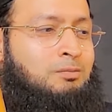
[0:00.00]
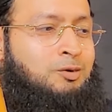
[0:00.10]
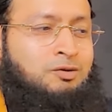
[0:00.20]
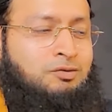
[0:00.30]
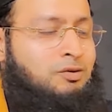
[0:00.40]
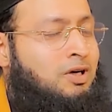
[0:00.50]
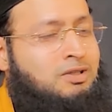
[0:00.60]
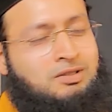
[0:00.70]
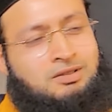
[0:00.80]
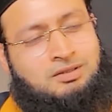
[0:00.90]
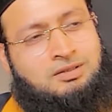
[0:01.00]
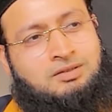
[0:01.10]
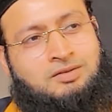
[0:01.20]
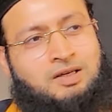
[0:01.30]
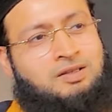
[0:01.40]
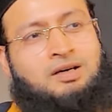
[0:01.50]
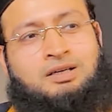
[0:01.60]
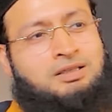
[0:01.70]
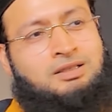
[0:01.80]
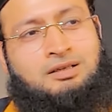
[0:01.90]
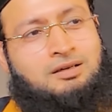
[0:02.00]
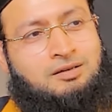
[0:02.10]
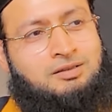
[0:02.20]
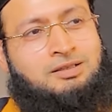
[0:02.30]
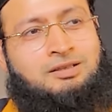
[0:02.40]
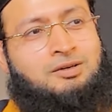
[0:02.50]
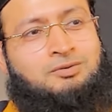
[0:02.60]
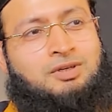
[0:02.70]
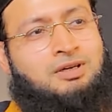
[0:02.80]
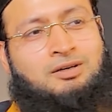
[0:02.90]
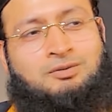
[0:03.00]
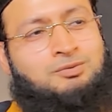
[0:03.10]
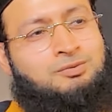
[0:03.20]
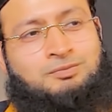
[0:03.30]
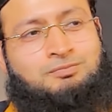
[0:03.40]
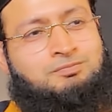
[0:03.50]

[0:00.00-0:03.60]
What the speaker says: But if you ask Sayyidina Ali radiallahu ta'ala anhu,